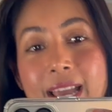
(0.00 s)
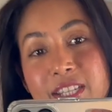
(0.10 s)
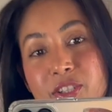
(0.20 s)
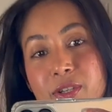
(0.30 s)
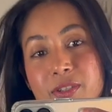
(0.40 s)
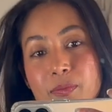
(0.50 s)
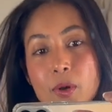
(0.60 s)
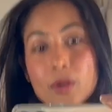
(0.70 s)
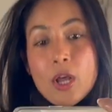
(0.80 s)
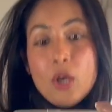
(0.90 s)
extra
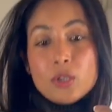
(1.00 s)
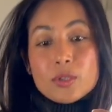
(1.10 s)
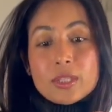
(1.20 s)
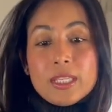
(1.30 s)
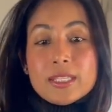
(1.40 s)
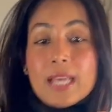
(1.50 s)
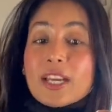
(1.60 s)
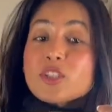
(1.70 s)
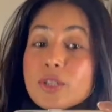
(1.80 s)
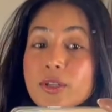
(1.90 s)
small. So these
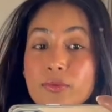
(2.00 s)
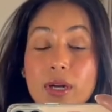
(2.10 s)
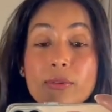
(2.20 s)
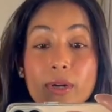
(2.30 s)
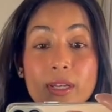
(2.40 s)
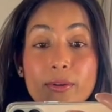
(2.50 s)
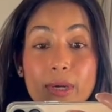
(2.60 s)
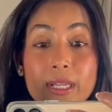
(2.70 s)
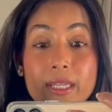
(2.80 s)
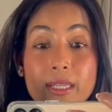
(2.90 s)
actually run really,
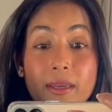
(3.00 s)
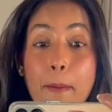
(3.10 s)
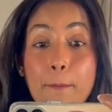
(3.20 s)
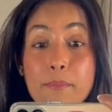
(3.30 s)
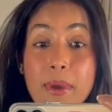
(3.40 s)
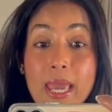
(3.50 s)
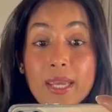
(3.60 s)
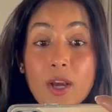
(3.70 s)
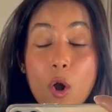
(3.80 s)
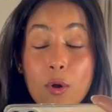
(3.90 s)
really big
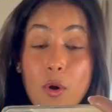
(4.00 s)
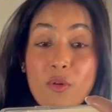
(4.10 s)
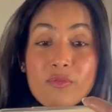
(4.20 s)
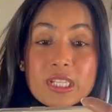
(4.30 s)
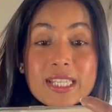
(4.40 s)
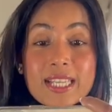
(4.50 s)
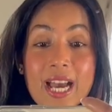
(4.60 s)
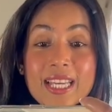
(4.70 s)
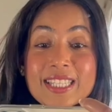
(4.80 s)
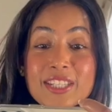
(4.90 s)
or
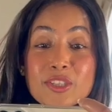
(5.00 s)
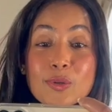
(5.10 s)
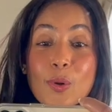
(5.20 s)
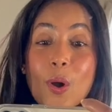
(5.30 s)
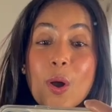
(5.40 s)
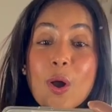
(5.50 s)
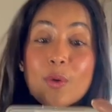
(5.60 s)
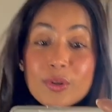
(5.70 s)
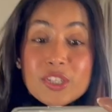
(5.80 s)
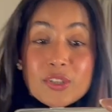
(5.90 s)
oversized. So
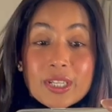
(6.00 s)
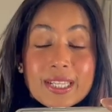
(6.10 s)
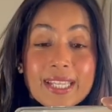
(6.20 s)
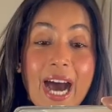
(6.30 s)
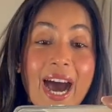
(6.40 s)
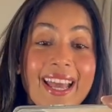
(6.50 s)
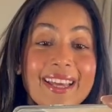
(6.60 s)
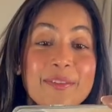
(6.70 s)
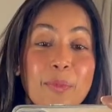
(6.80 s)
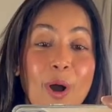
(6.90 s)
originally, I
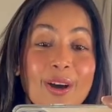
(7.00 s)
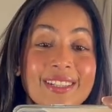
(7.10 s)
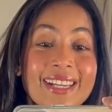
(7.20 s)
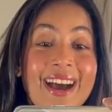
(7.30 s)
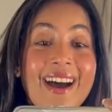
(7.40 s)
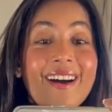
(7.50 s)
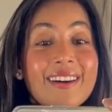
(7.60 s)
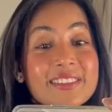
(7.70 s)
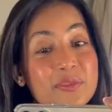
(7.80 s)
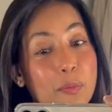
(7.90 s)
had bought
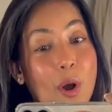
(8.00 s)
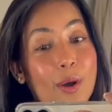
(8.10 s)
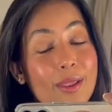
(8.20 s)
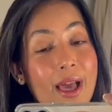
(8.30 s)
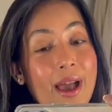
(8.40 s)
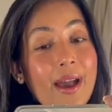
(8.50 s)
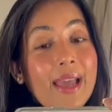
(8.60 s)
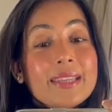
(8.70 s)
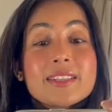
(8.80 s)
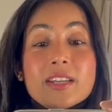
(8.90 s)
a small,
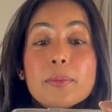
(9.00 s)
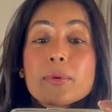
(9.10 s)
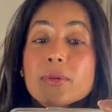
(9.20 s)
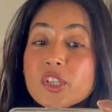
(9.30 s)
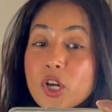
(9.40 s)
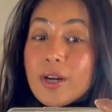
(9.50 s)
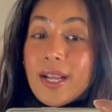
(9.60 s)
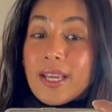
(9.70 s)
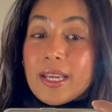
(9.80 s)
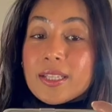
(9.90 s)
ended up
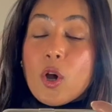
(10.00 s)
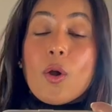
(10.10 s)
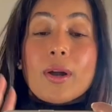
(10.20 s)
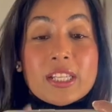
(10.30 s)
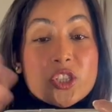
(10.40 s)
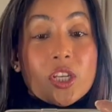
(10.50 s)
returning it and